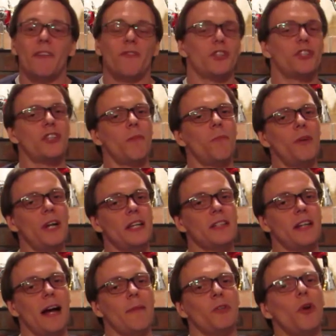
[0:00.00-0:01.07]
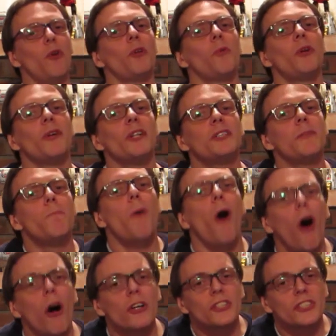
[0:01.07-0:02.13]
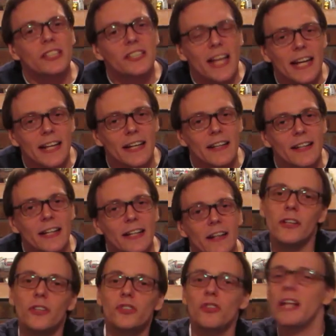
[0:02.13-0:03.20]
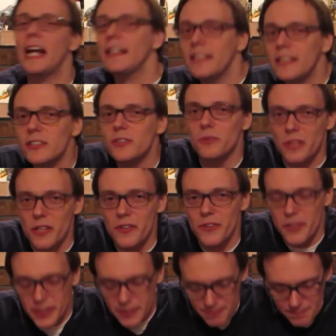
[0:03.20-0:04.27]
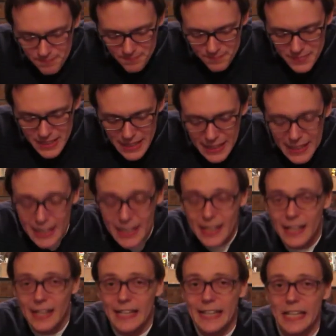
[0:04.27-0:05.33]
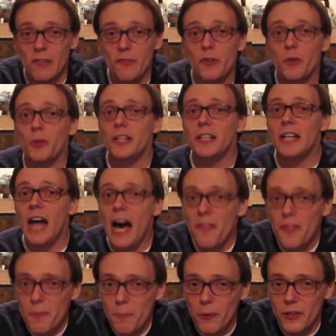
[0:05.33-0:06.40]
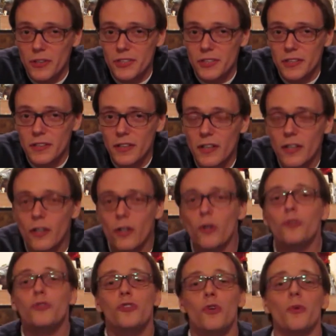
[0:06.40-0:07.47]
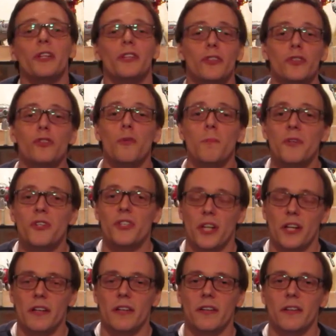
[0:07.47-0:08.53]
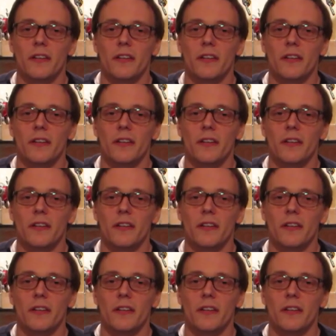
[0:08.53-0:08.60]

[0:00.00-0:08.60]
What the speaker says: and for some reason I'm the only one who has the balls to say anything. So that leads to another thing. If you are not the person who's doing the stupid shit,